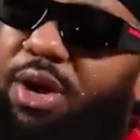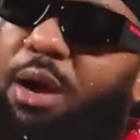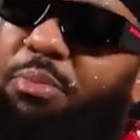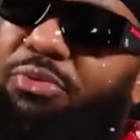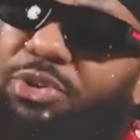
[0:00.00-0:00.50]

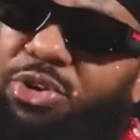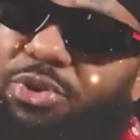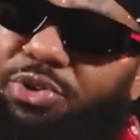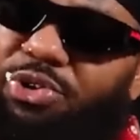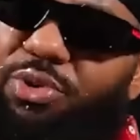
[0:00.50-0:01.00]
environment for
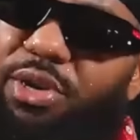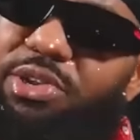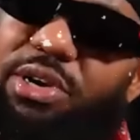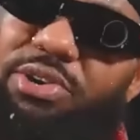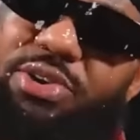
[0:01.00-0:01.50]
children. So they
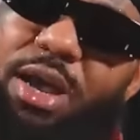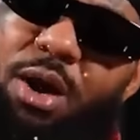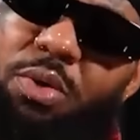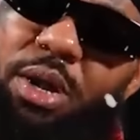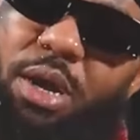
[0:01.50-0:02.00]
took us
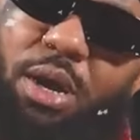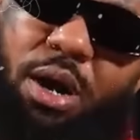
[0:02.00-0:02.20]
out